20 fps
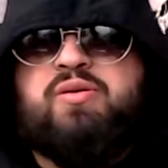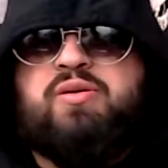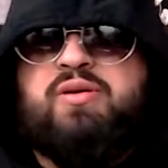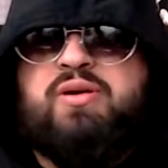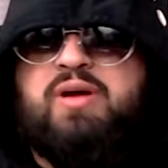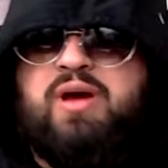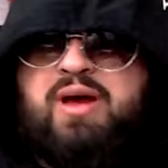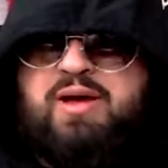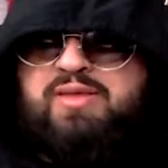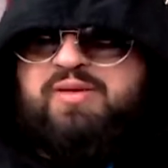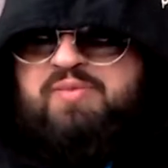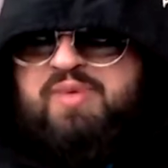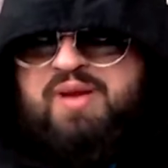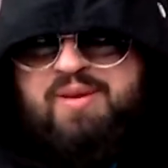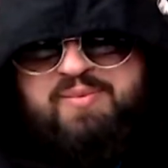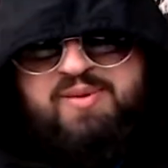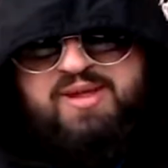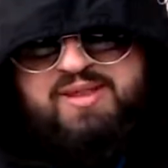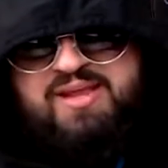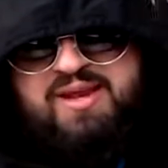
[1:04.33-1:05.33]
there might
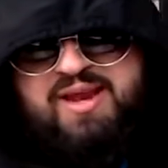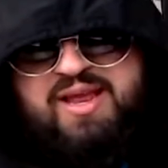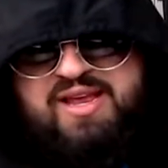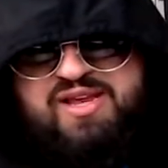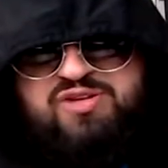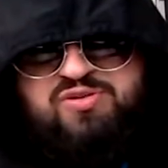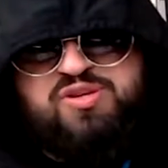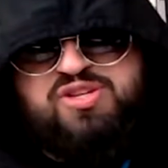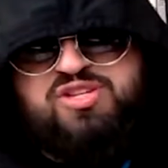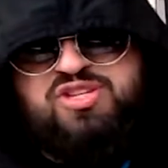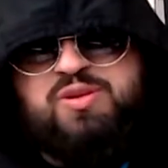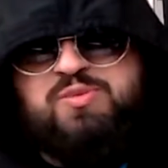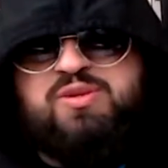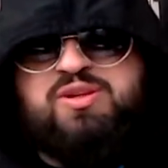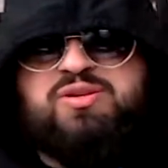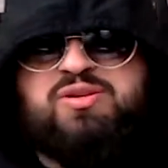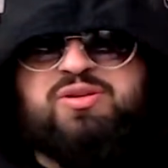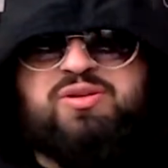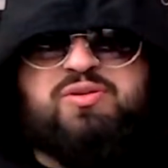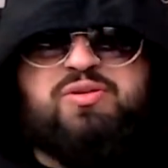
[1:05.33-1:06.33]
be a delay because we shipped it
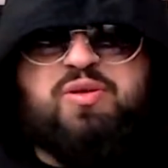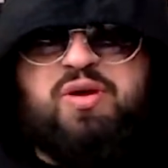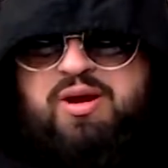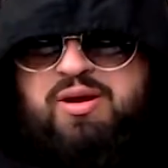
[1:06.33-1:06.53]
to the